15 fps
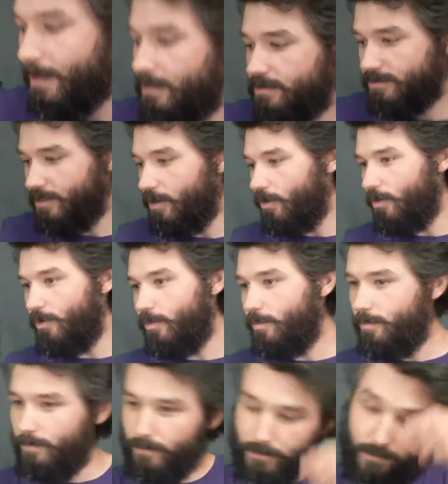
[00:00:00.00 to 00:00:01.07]
So
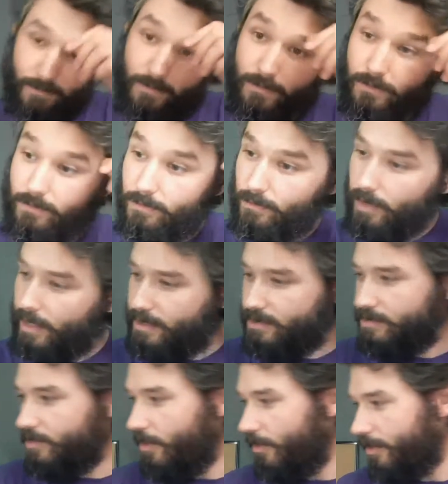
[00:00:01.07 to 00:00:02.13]
let's
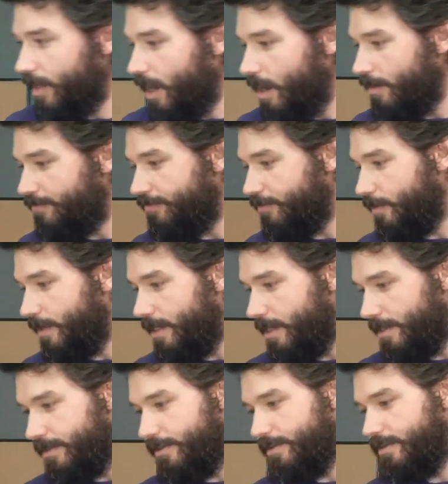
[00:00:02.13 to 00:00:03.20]
start off
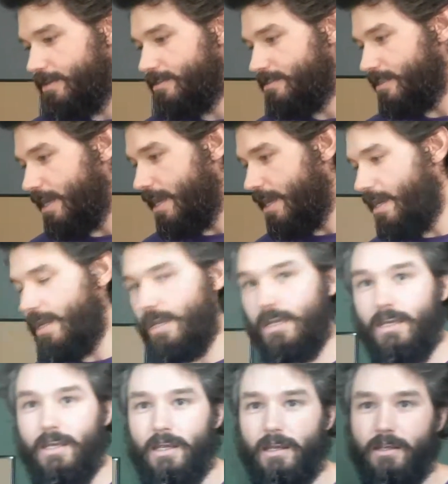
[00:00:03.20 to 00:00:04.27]
with,
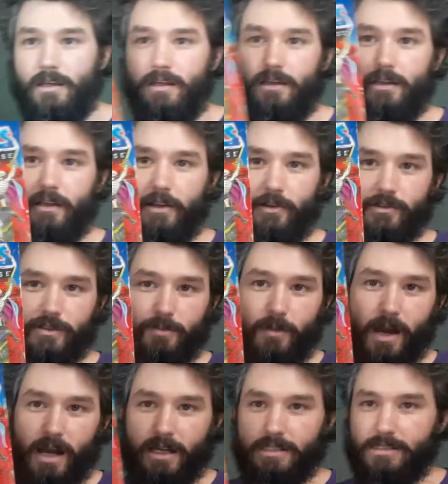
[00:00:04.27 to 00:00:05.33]
say, there's a
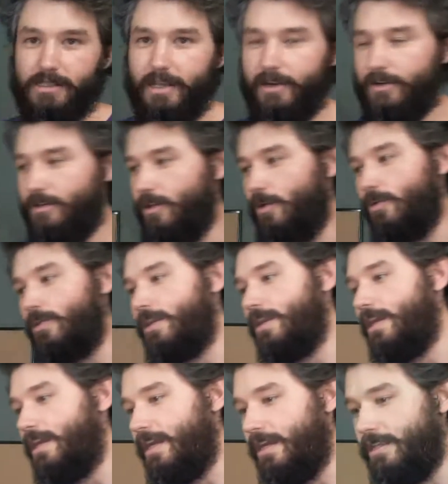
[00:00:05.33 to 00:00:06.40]
mock Scareglow that
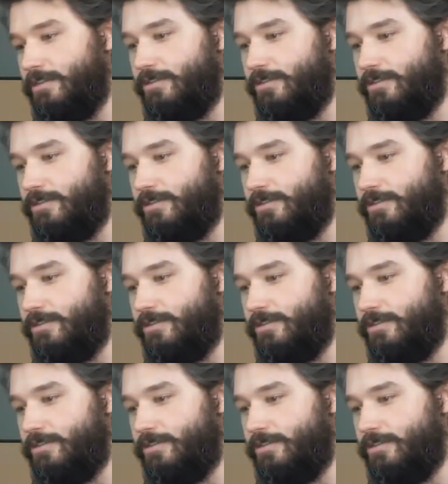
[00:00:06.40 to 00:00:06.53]
I gotta